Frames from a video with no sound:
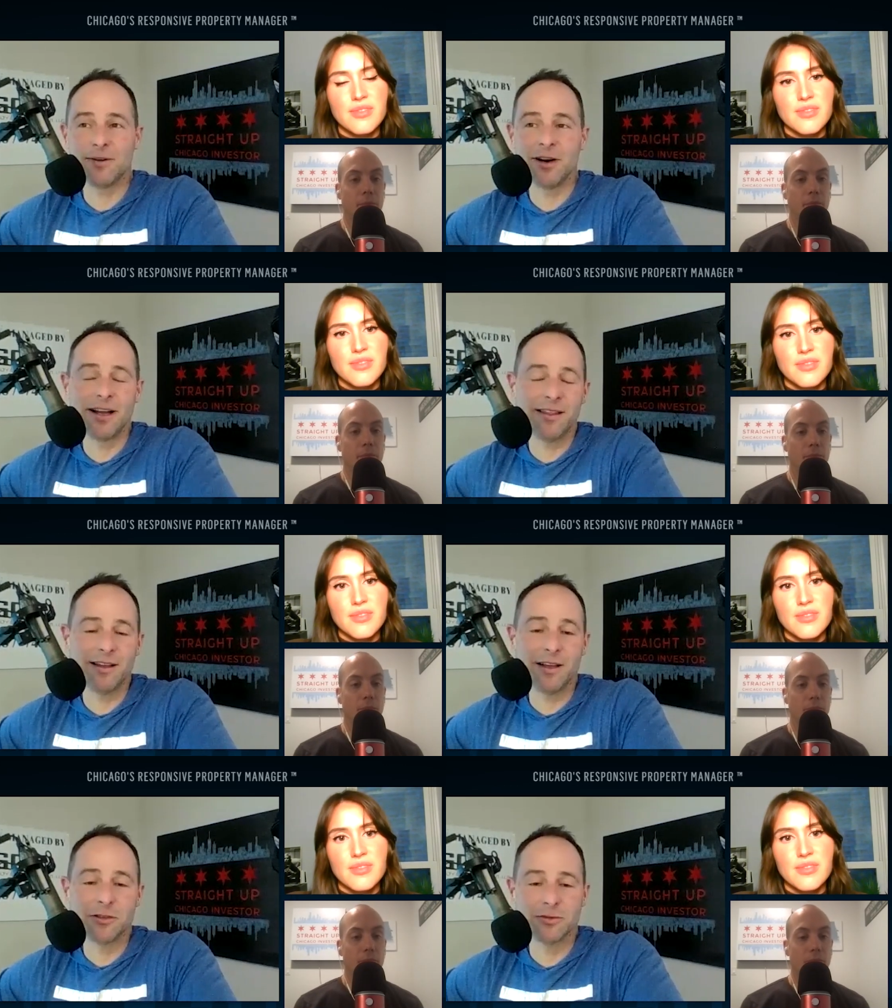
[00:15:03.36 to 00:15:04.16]
Speaker 1: funny
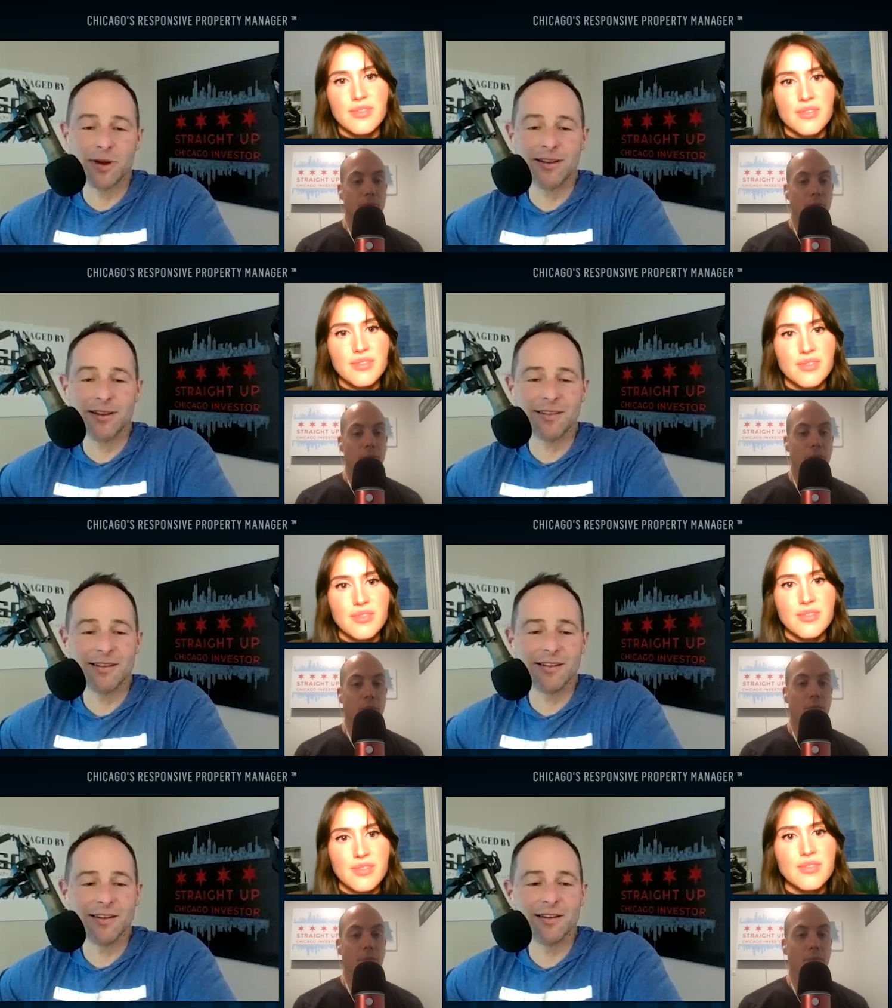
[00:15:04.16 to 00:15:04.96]
the interest rate is
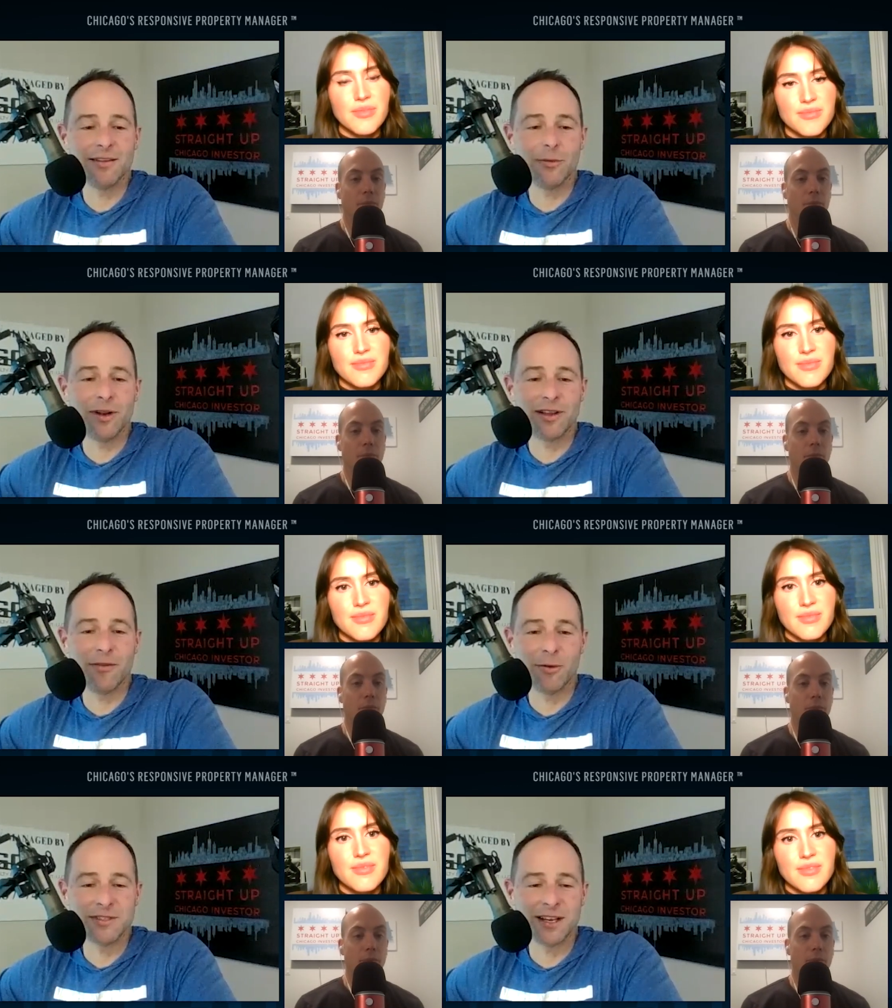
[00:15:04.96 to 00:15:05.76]
the the
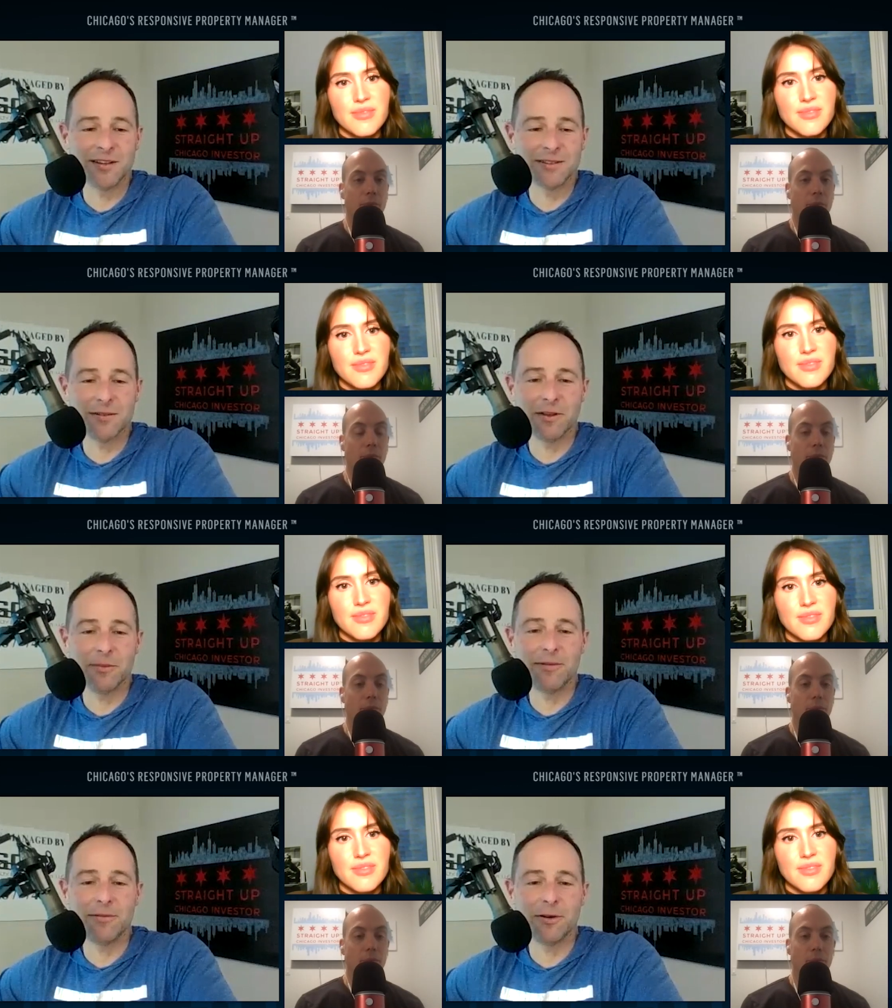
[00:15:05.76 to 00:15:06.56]
what everyone's kicking themselves
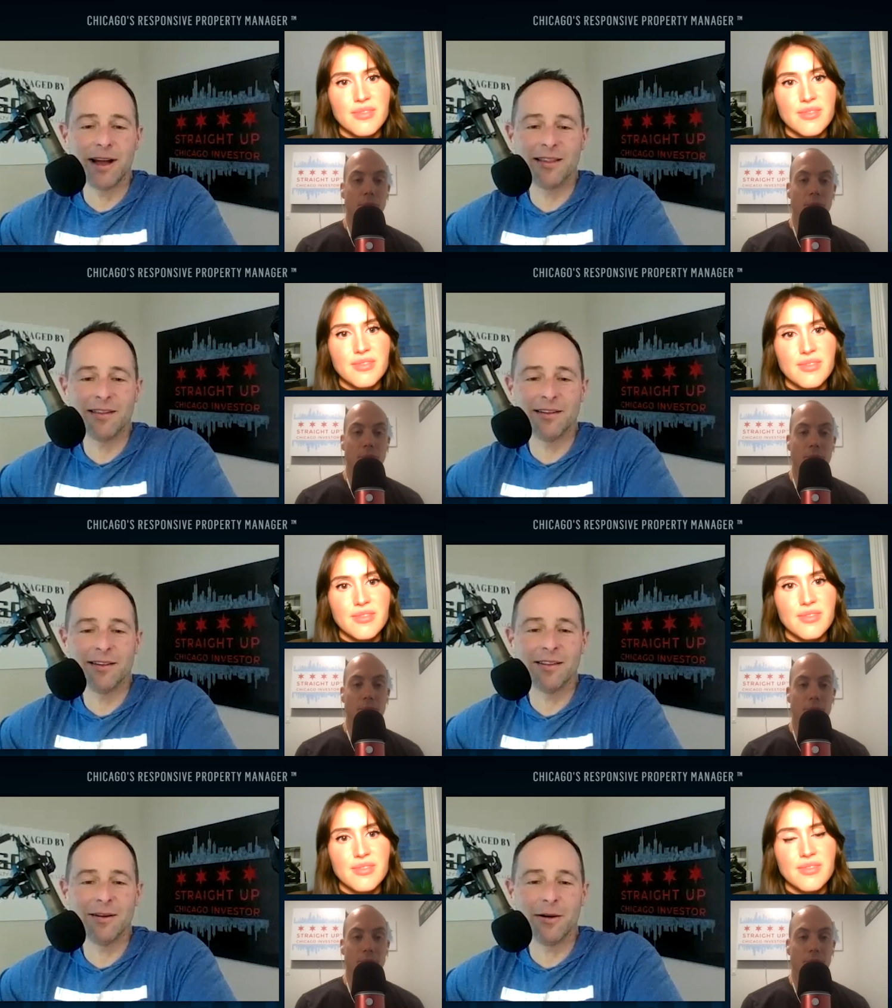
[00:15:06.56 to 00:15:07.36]
in the butt for, not
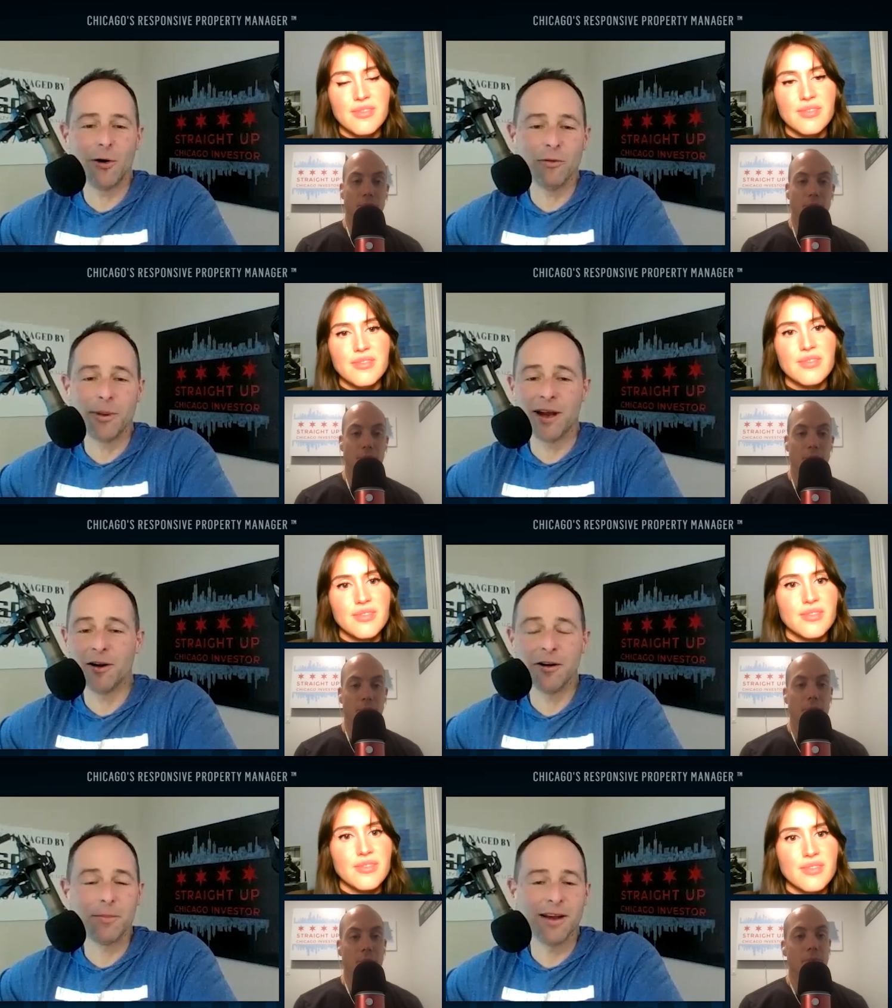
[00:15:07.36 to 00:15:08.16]
the the
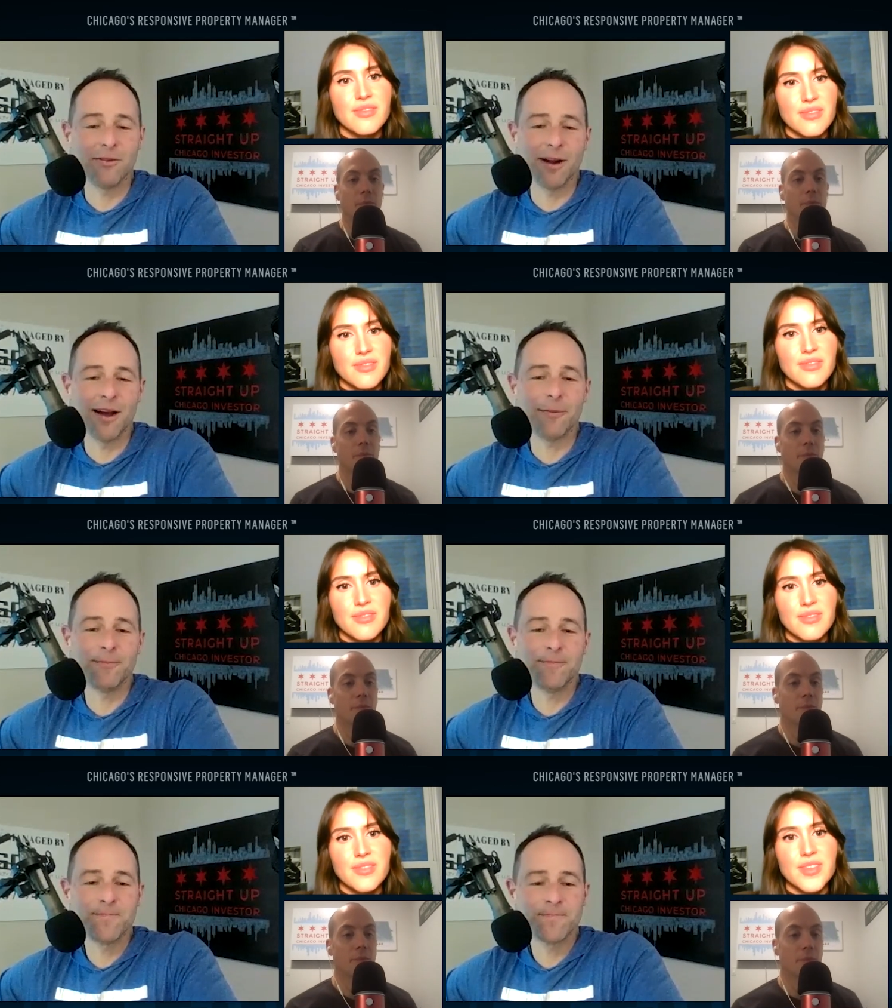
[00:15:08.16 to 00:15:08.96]
overpaying or underpaying right
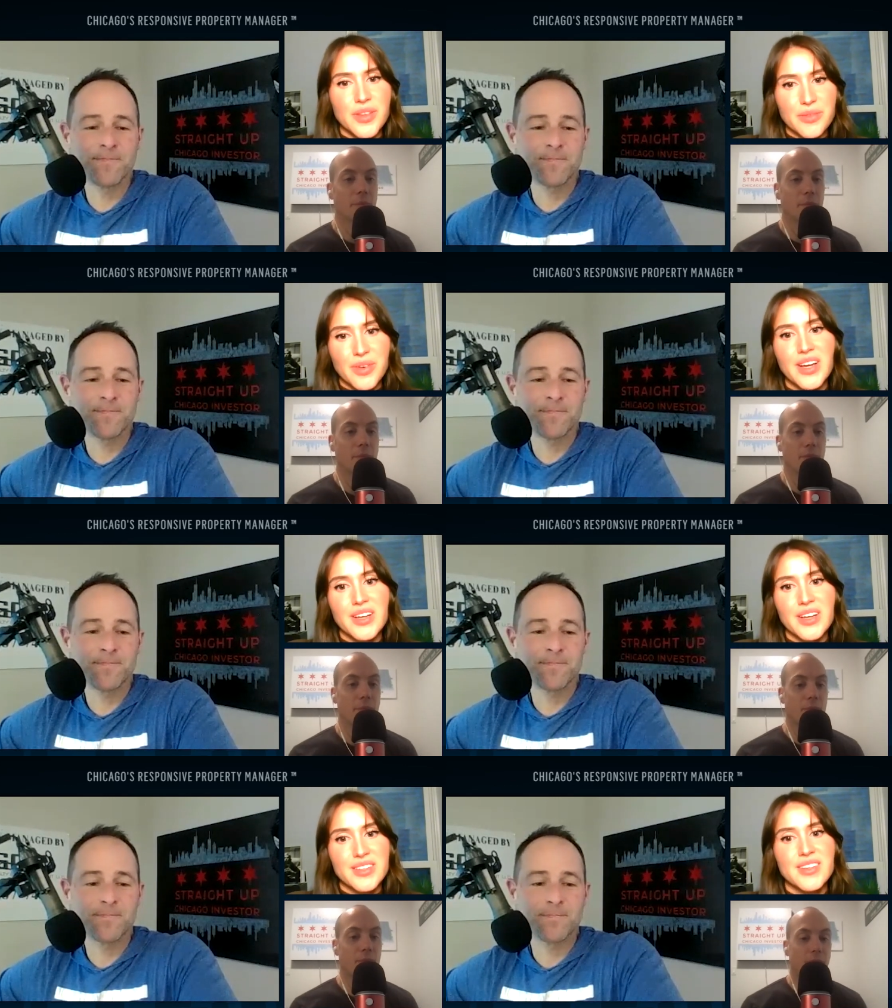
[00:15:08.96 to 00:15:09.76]
now.
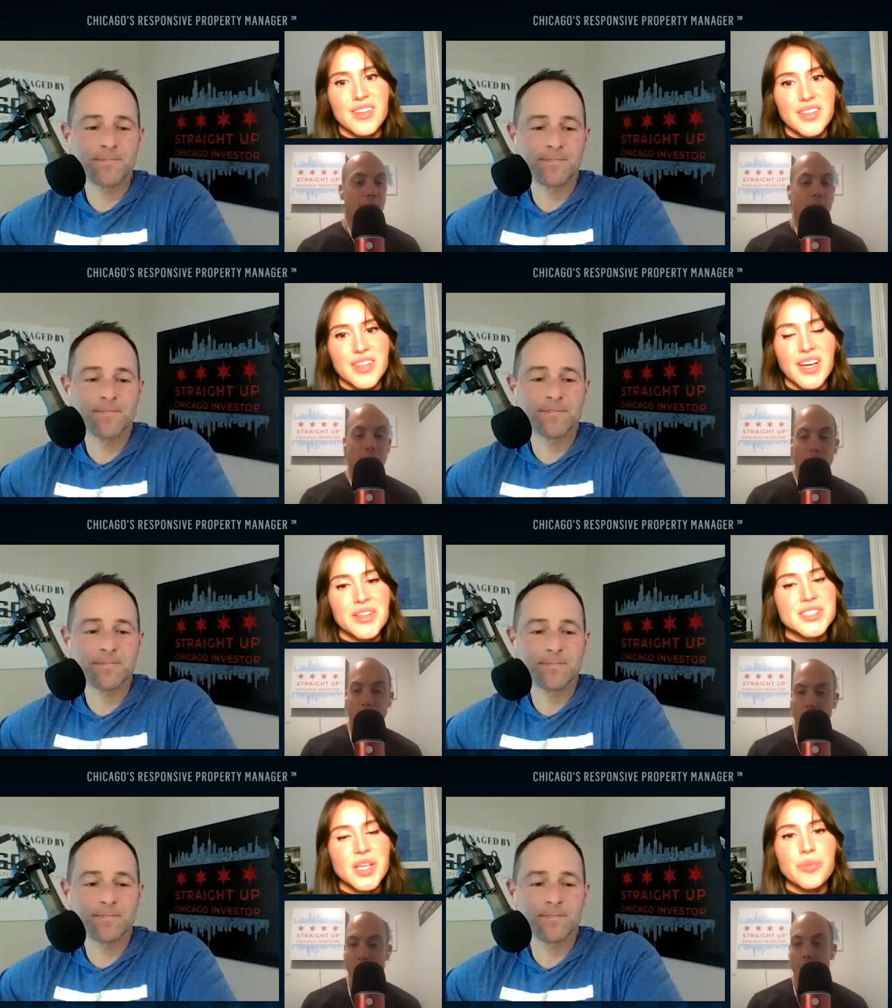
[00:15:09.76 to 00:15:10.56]
Speaker 2: Right.
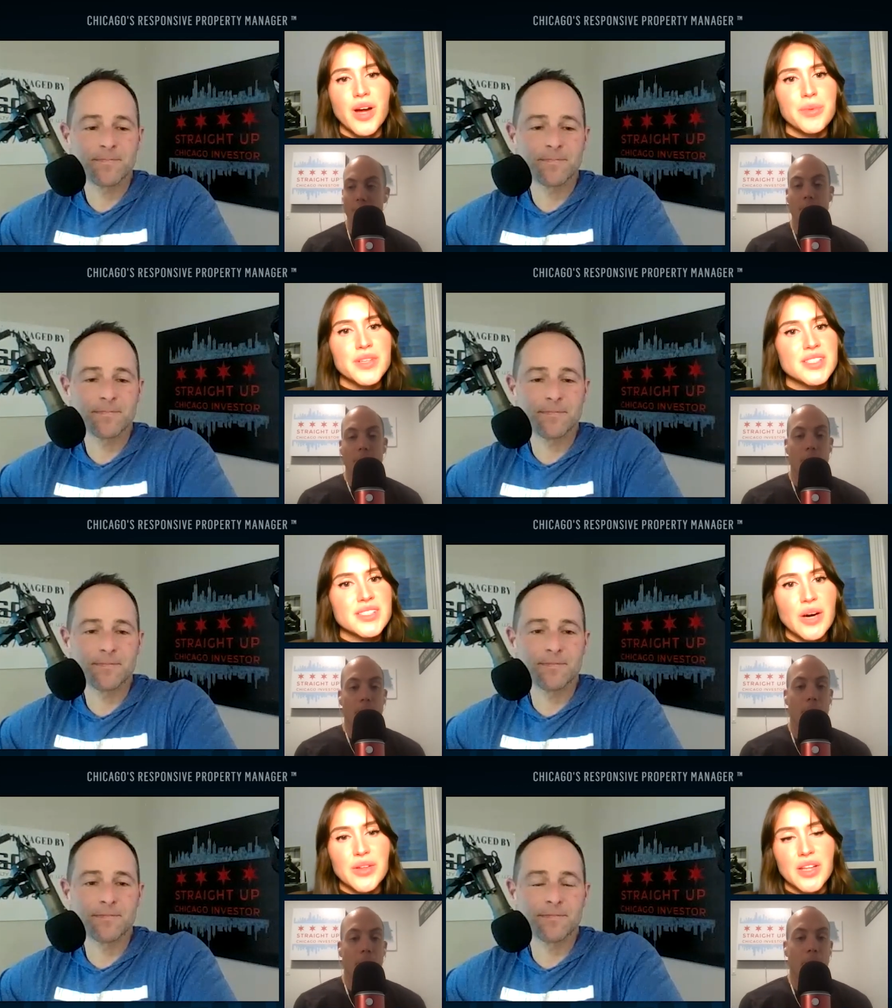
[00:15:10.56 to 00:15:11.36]
Yeah, and there's some
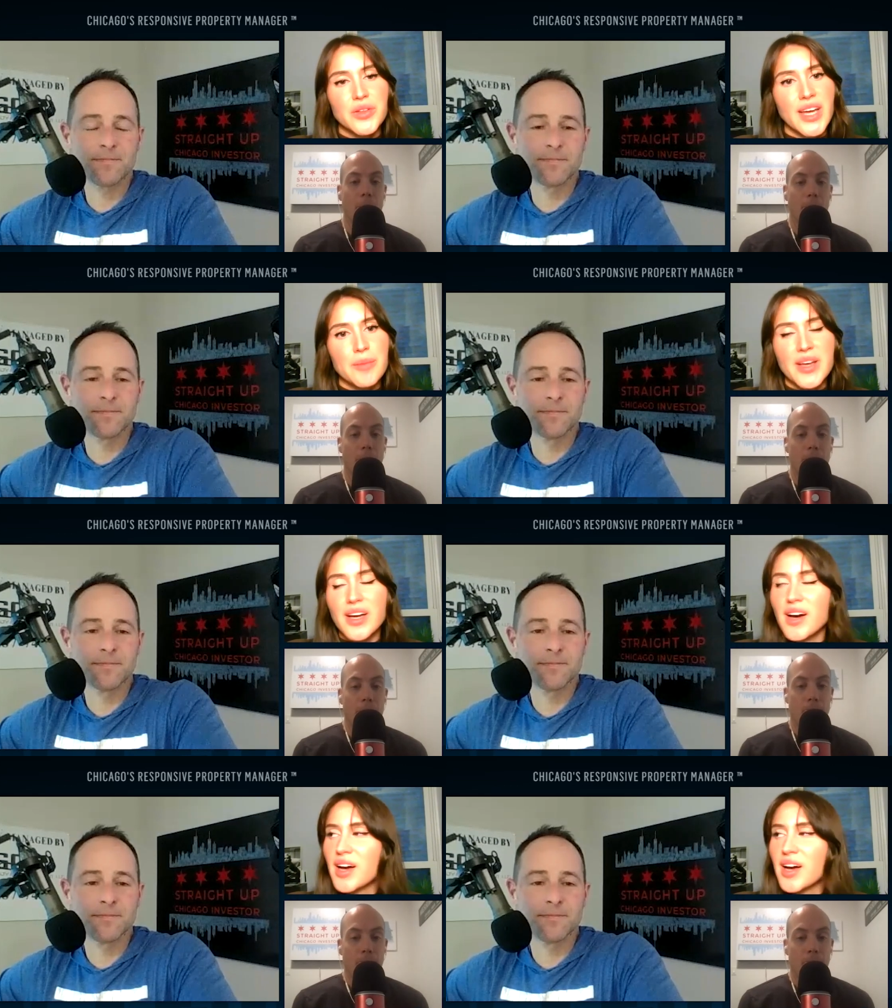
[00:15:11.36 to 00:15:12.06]
properties now that I look at, I'm like, oh,